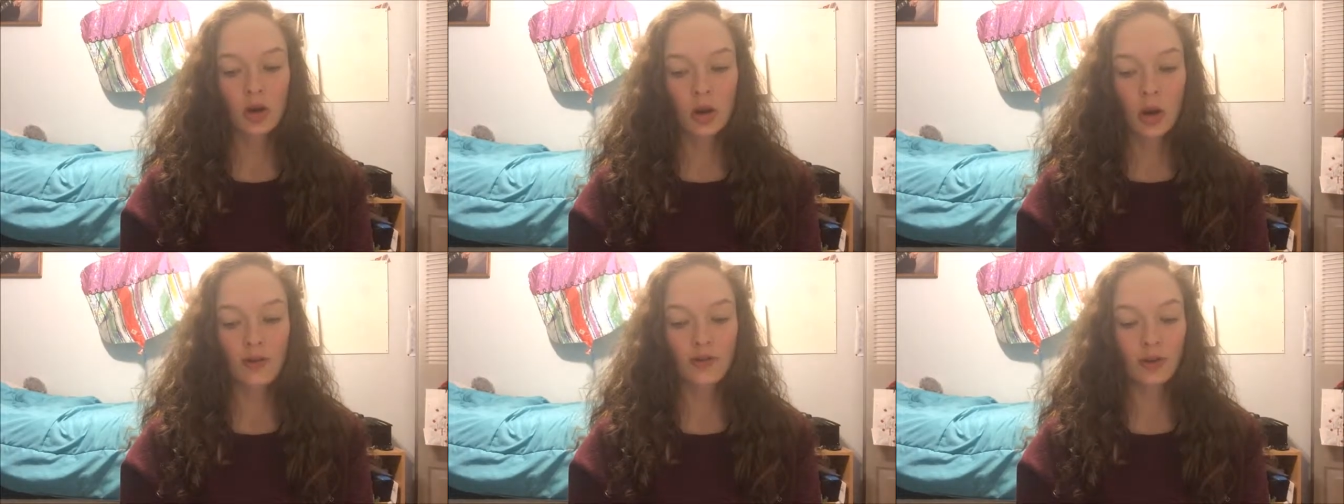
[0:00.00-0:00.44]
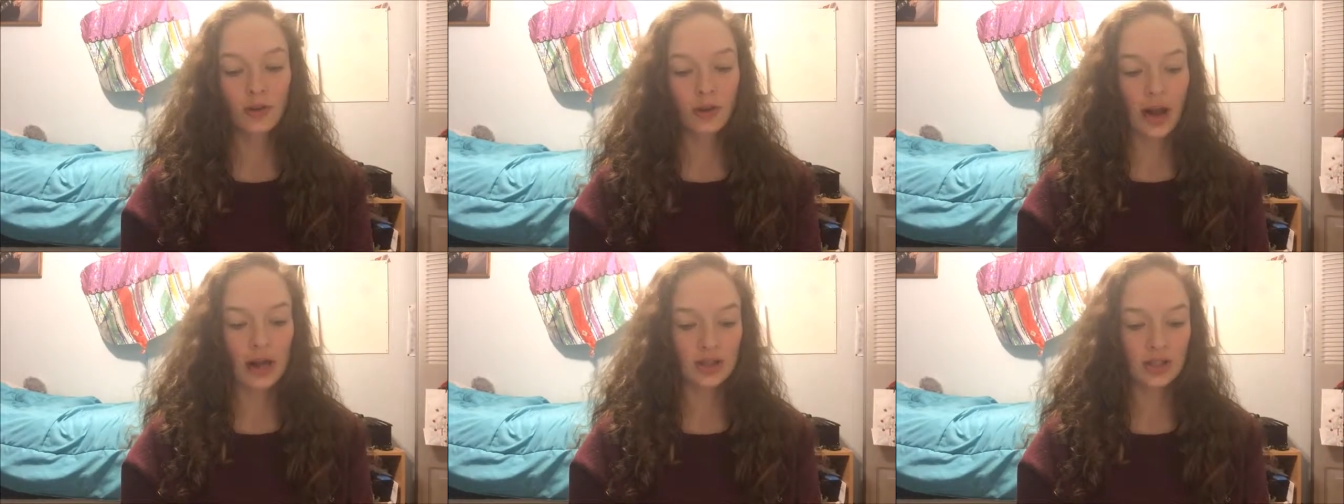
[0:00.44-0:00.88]
no
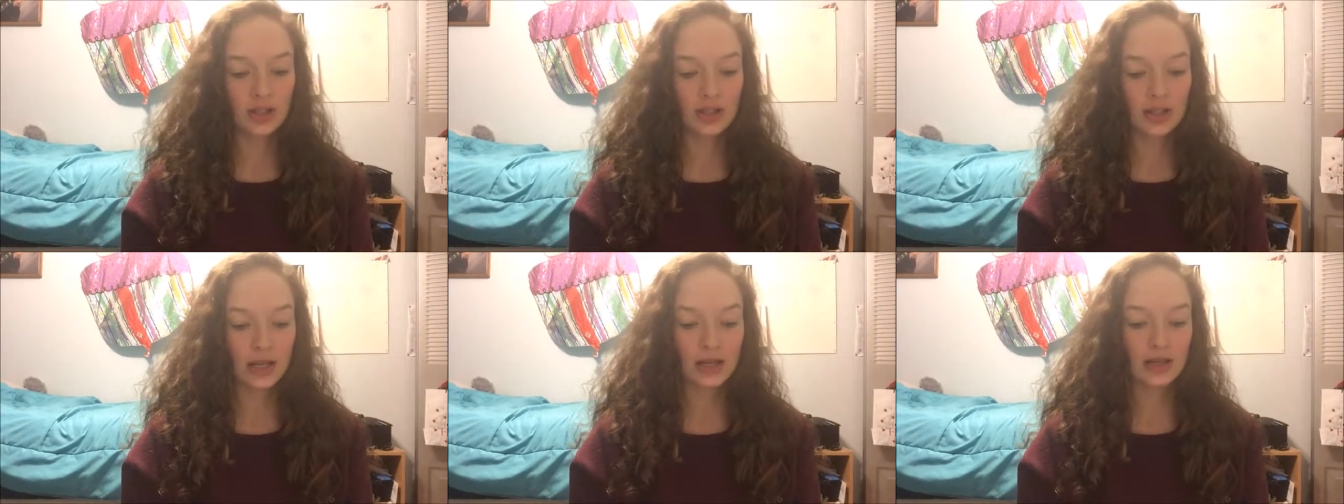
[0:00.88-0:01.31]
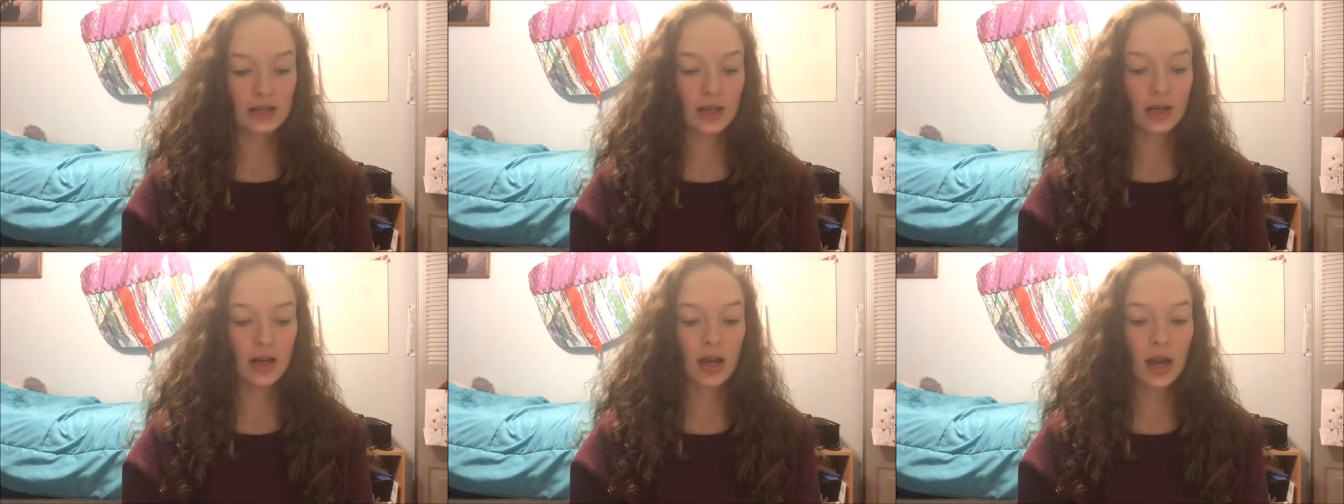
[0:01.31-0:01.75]
further action is
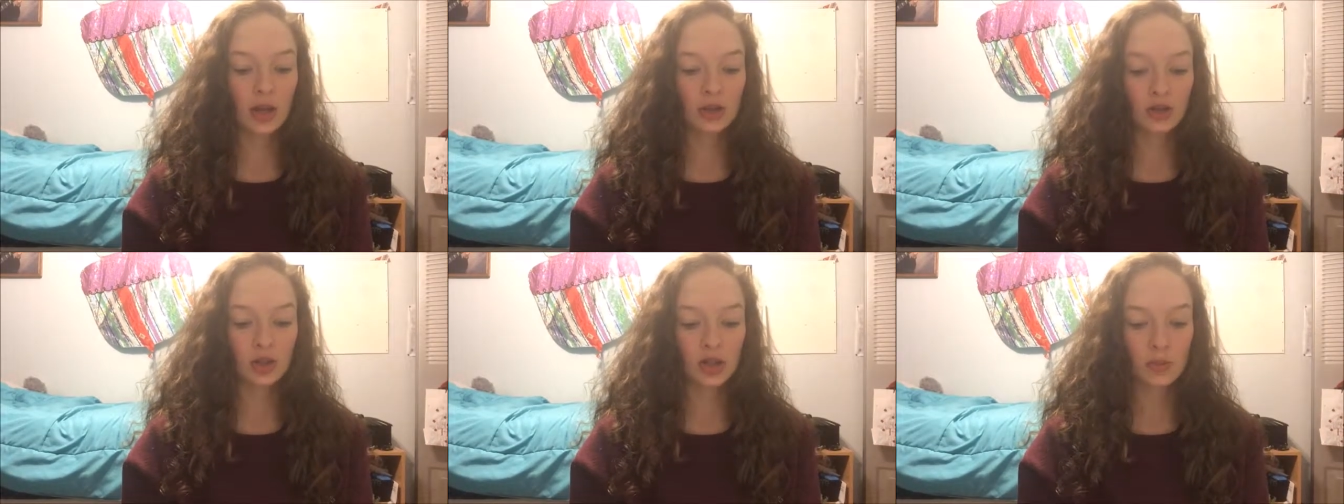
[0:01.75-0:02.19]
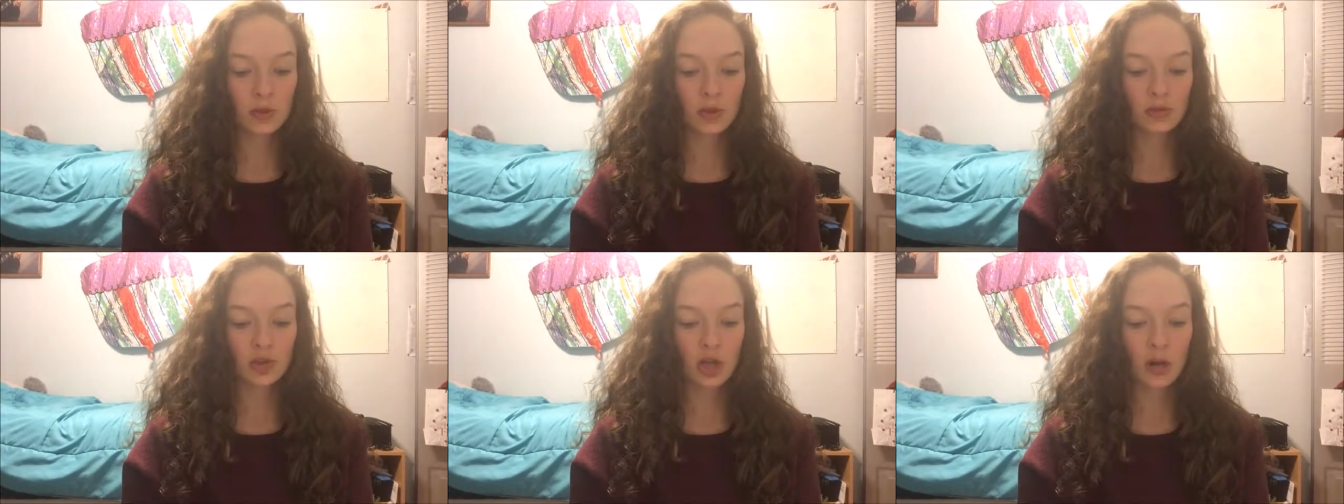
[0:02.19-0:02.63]
necessary and your
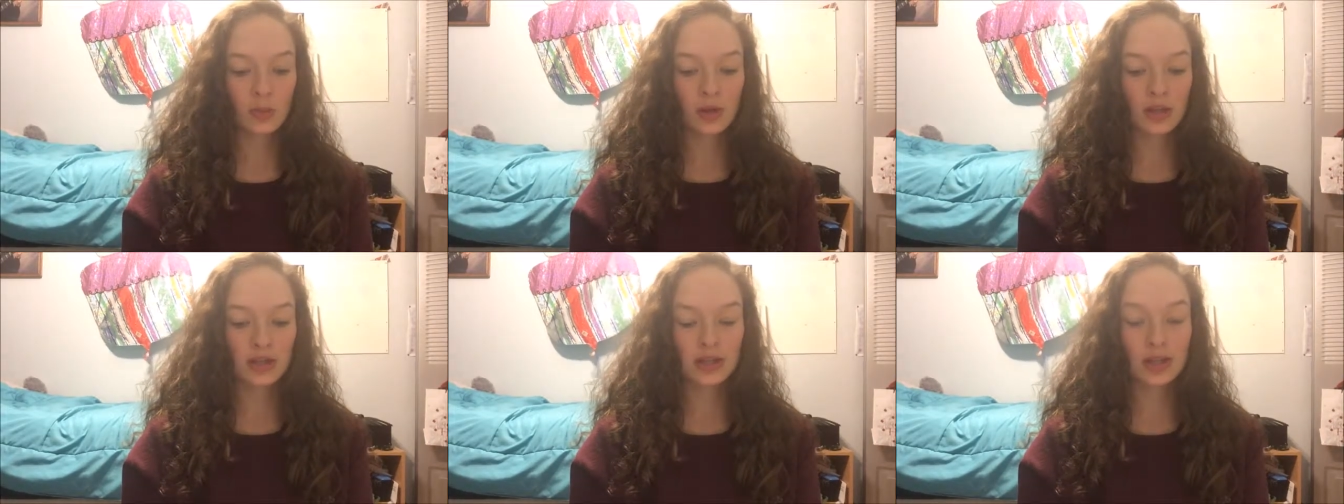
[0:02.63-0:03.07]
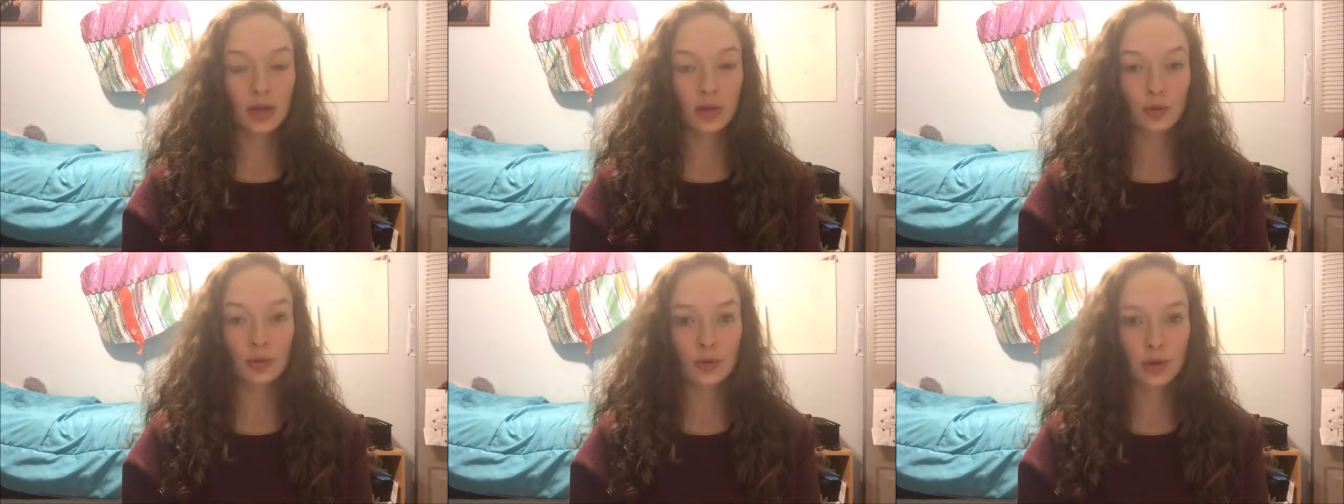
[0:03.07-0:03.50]
dispute shall be
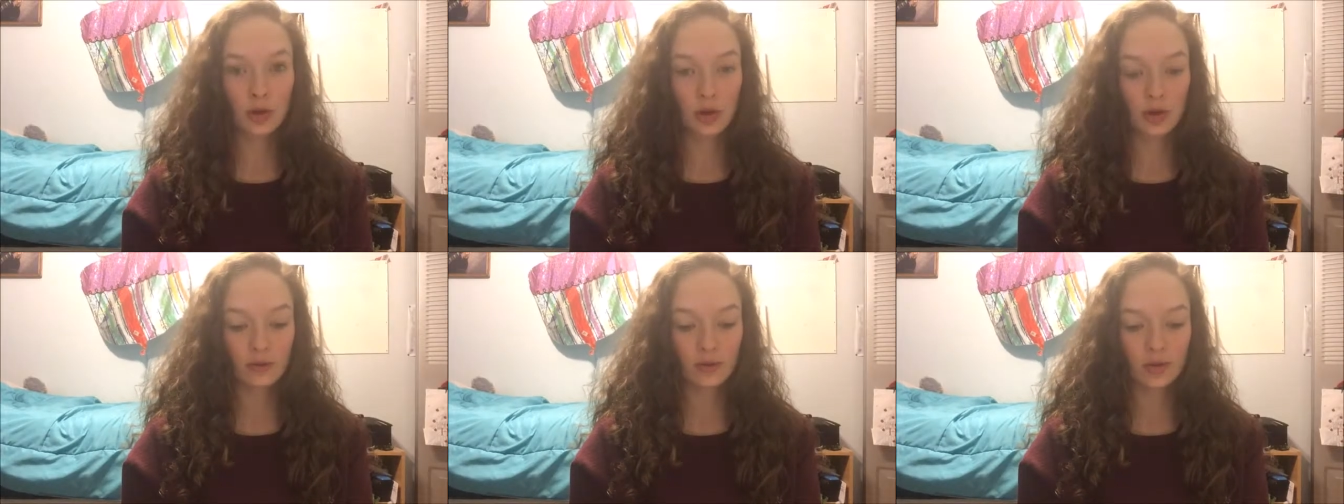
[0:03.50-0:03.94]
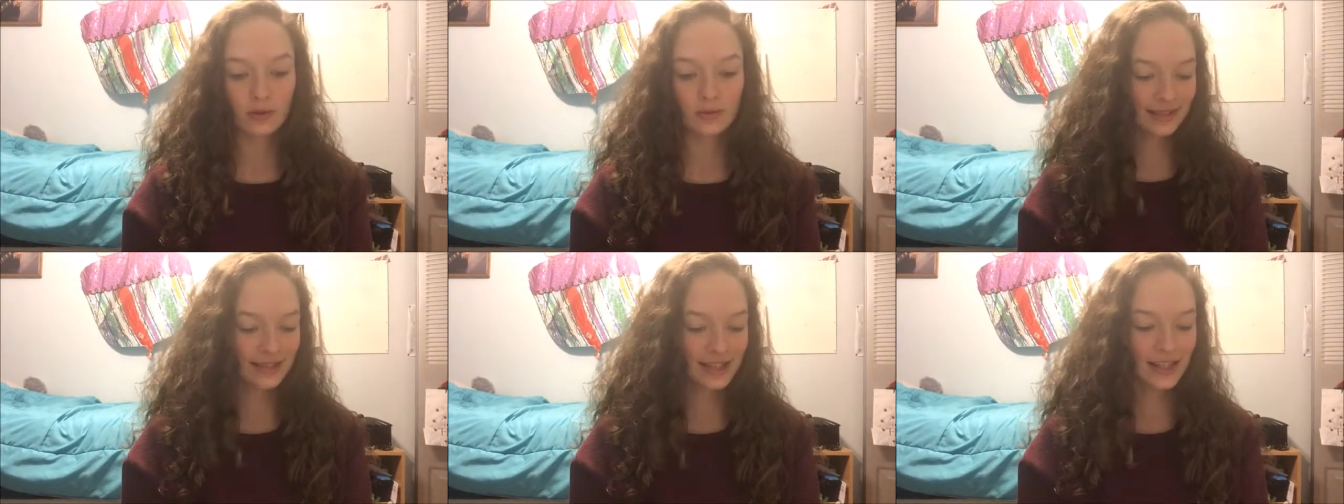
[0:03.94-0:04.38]
considered resolved.
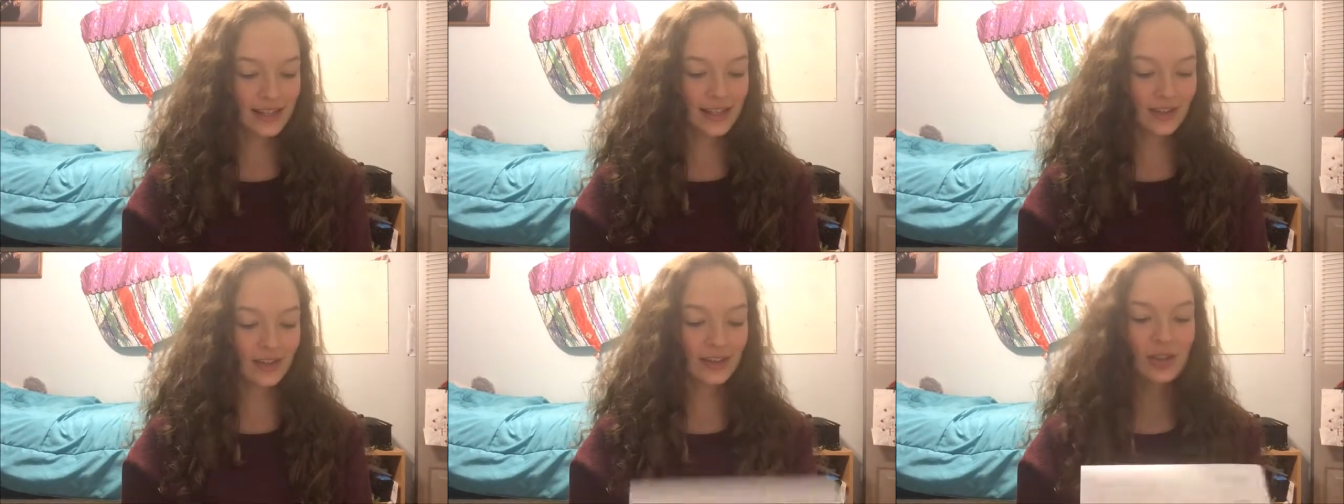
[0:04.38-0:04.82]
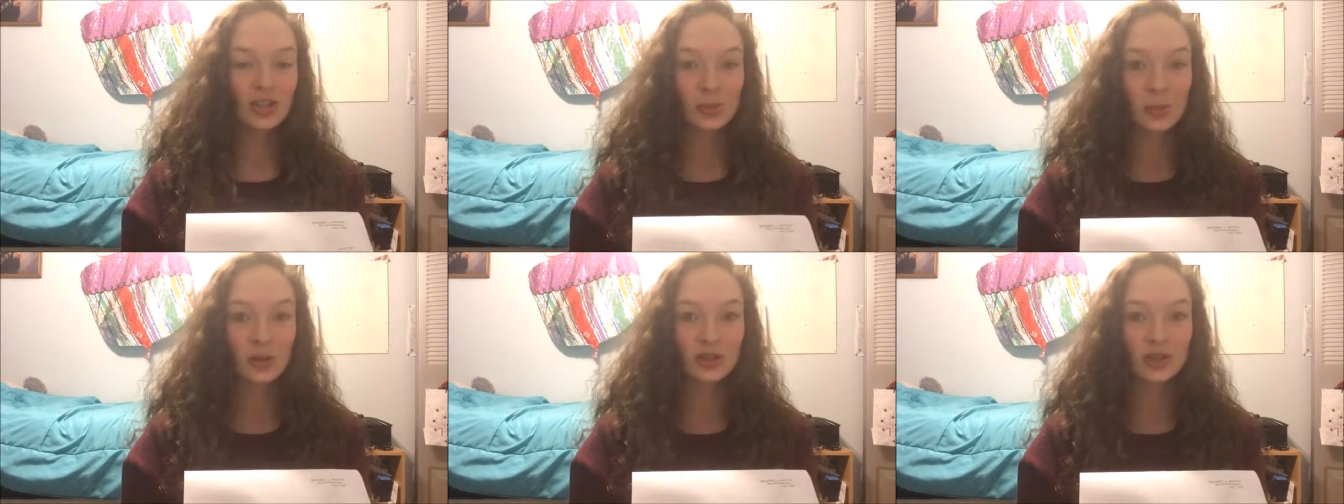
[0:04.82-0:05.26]
Sincerely,
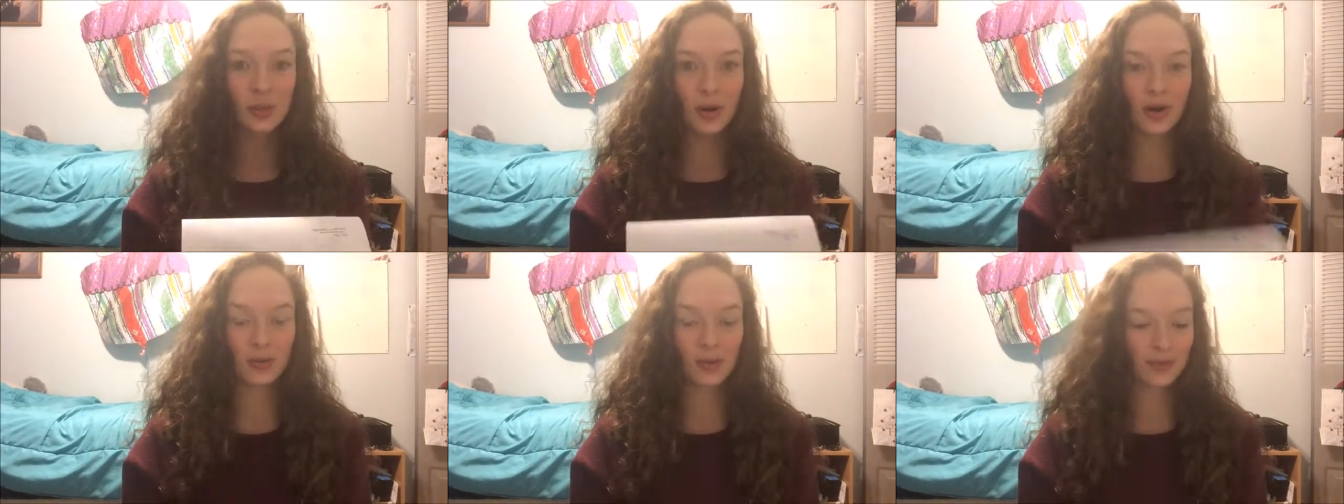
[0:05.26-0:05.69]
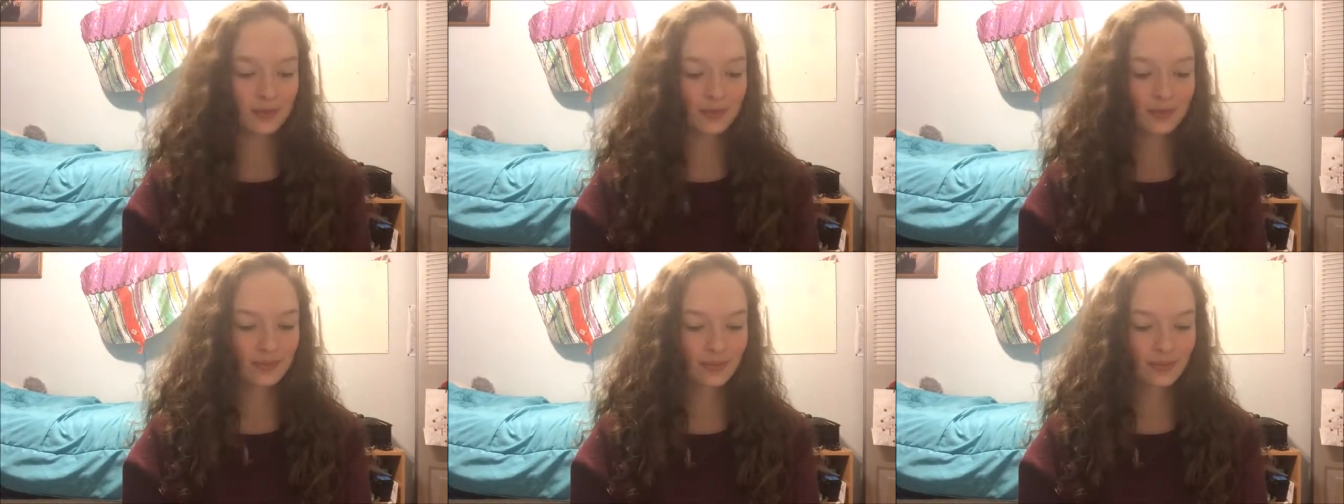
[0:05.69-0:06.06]
Disputes Department.